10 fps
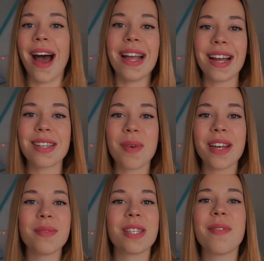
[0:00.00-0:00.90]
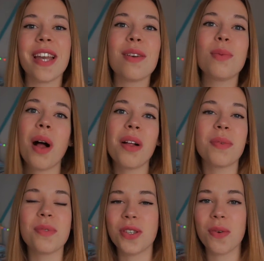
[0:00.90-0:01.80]
Hi guys, my name is Sabine and
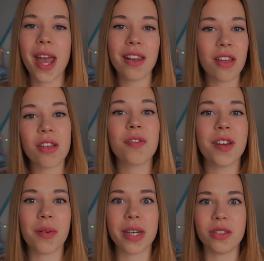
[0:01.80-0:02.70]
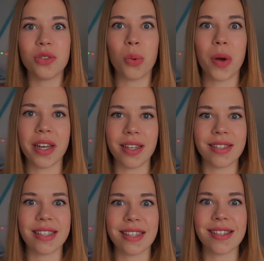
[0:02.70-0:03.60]
welcome to another video in
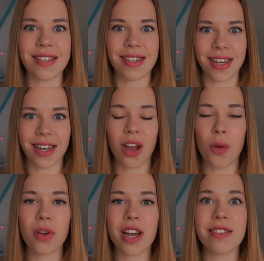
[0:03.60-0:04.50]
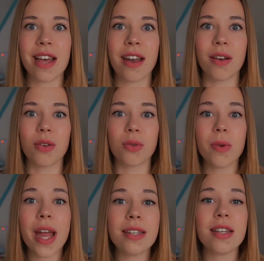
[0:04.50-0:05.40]
2016. I hope you guys had a
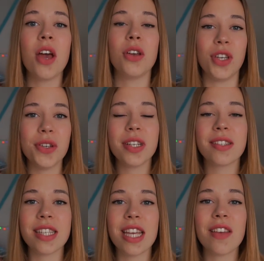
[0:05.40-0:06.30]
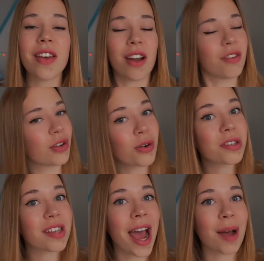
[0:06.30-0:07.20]
great New Year's Eve and of
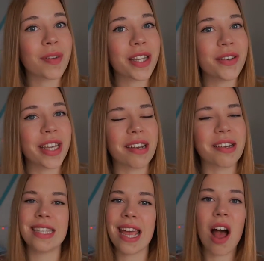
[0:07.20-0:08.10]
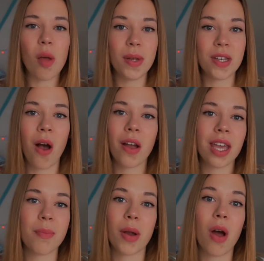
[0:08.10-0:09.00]
course a Happy New Year. Today I'll be
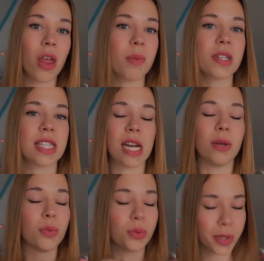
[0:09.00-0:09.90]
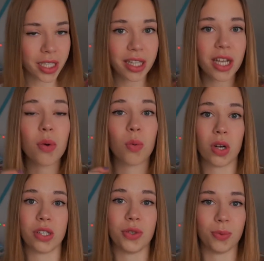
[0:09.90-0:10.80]
talking about all the books that I really
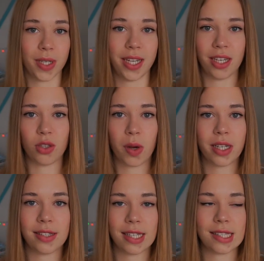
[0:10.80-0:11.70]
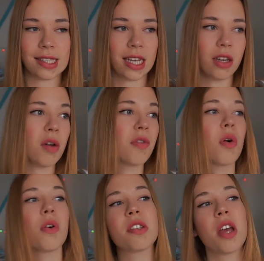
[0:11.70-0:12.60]
want to read in 2016. Of
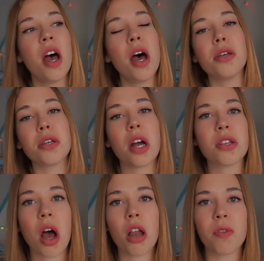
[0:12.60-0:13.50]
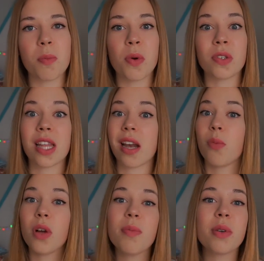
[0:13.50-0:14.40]
course, not all of the books that I
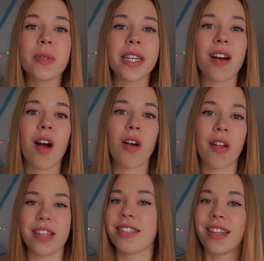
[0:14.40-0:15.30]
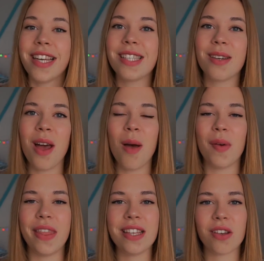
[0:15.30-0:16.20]
will be reading are on this list,
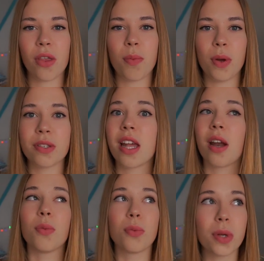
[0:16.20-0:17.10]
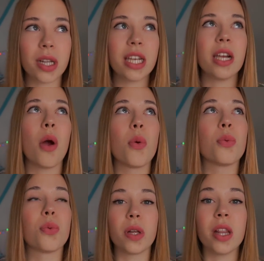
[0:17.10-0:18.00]
but these are the books that I really
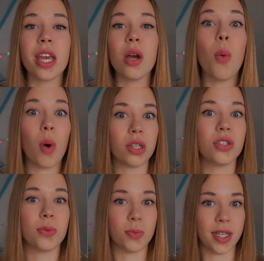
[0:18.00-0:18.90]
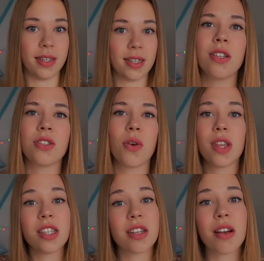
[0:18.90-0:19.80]
want to read. So
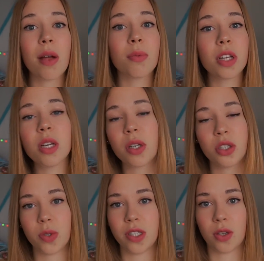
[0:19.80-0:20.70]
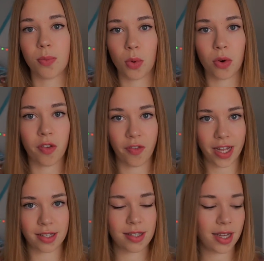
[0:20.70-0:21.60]
this year I really want to read some more
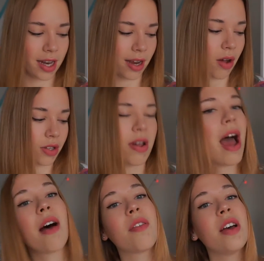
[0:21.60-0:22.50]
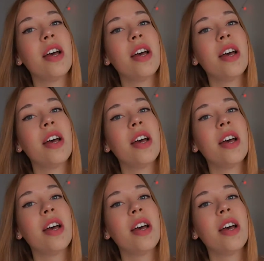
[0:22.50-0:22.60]
fantasy, and I also have